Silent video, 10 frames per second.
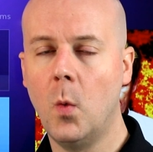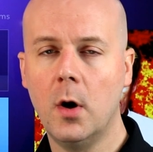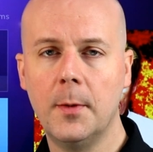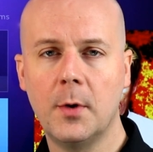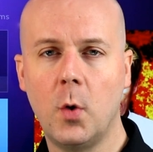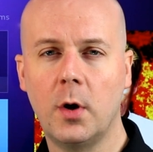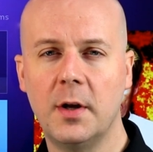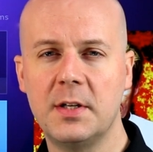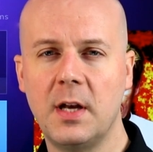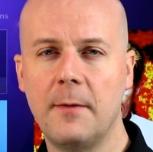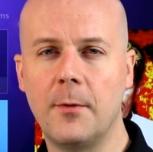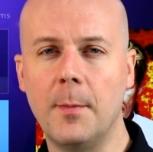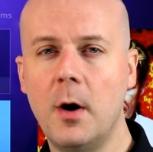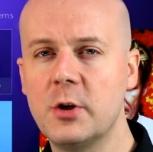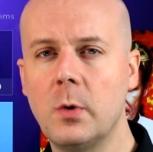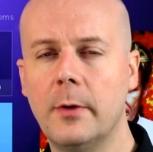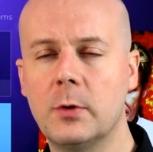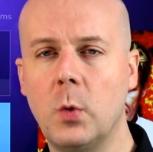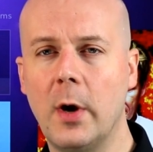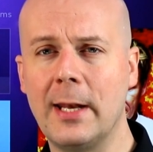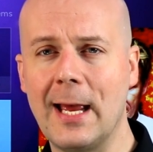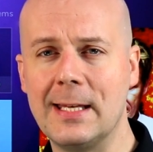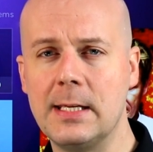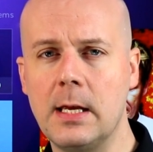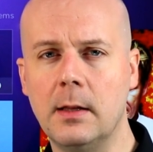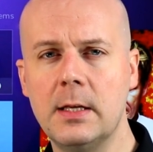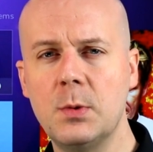Welcome to Cord Cutting today for March 12, 2019.